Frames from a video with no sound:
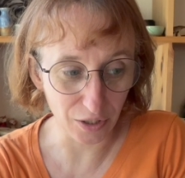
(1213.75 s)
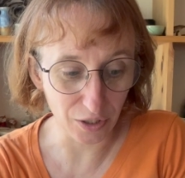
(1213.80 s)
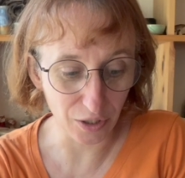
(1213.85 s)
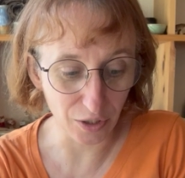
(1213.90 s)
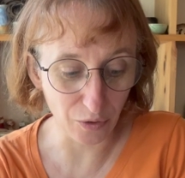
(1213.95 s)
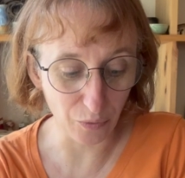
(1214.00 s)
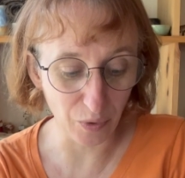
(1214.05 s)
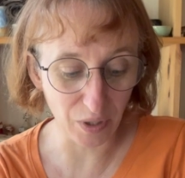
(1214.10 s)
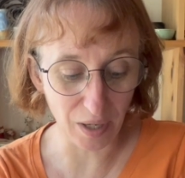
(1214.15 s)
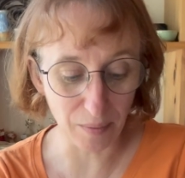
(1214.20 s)

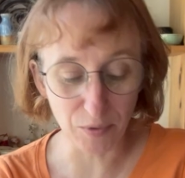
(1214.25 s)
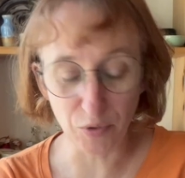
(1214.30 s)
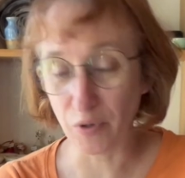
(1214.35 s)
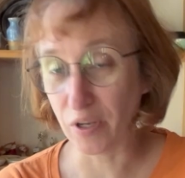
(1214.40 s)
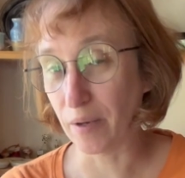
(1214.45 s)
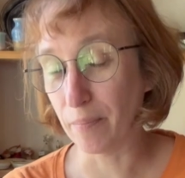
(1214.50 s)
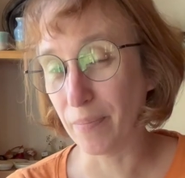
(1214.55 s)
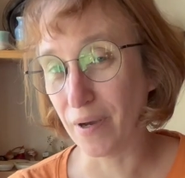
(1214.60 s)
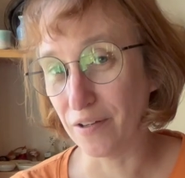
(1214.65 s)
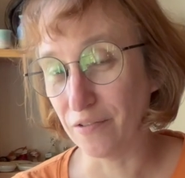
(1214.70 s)
when I'm
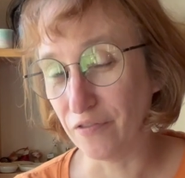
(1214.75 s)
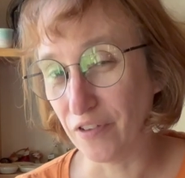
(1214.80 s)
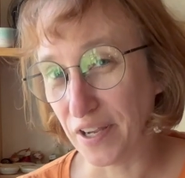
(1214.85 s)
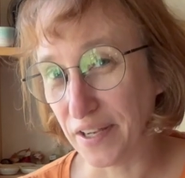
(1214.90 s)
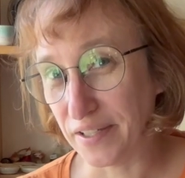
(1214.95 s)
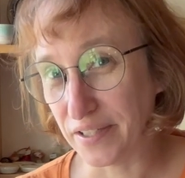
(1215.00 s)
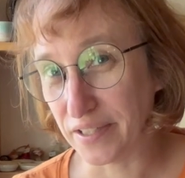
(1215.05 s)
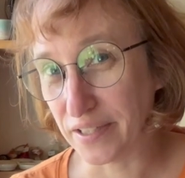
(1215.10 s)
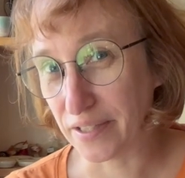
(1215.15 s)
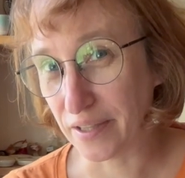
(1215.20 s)
doing a bud
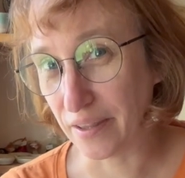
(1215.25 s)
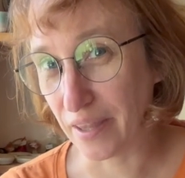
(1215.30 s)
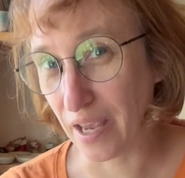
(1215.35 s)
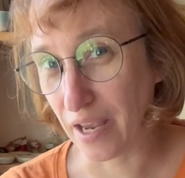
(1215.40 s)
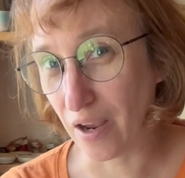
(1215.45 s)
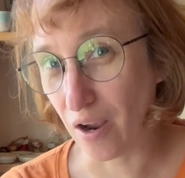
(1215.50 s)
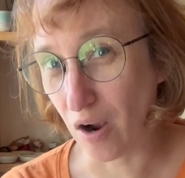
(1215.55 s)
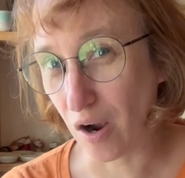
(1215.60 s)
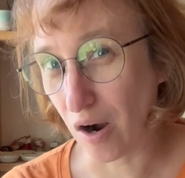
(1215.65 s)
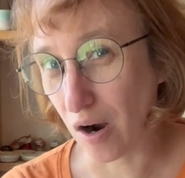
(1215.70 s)
vase,
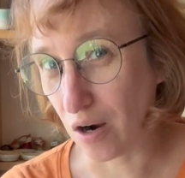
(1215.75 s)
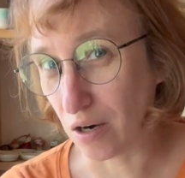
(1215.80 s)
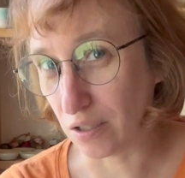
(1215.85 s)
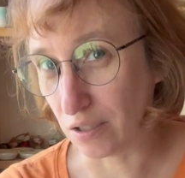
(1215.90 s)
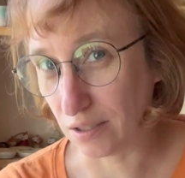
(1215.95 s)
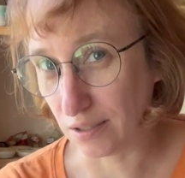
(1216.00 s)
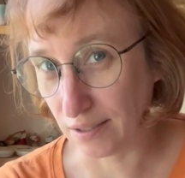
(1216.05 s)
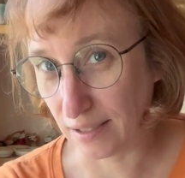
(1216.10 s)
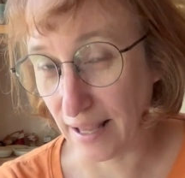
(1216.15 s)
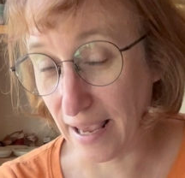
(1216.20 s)
they are a
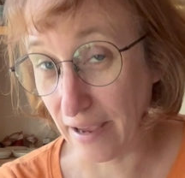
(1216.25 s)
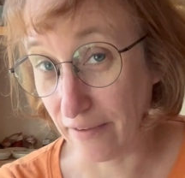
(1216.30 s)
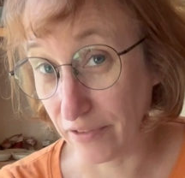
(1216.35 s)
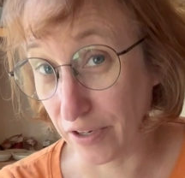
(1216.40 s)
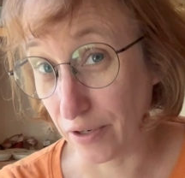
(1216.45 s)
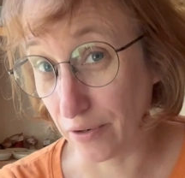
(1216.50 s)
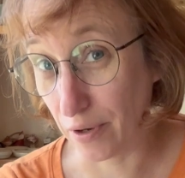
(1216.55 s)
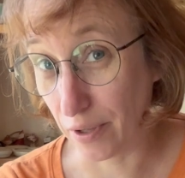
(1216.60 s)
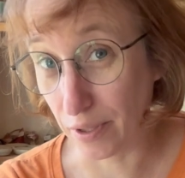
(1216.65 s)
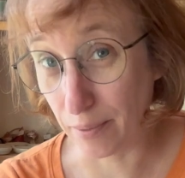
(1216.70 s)
little
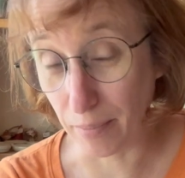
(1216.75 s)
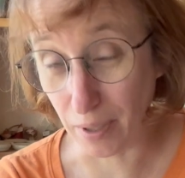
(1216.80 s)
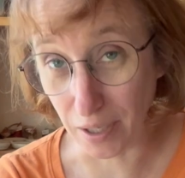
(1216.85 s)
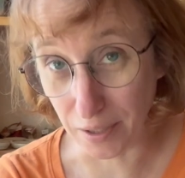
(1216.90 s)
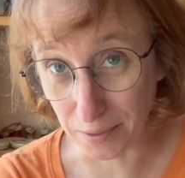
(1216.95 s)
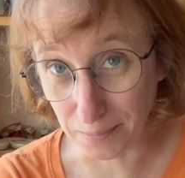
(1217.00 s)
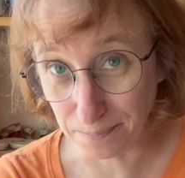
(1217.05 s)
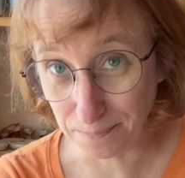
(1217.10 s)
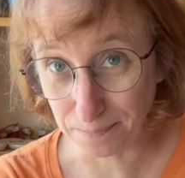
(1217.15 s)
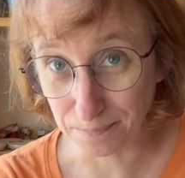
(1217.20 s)
heavier on the
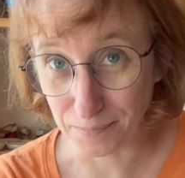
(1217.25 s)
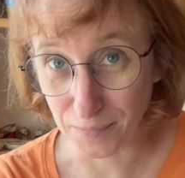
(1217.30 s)
bottom.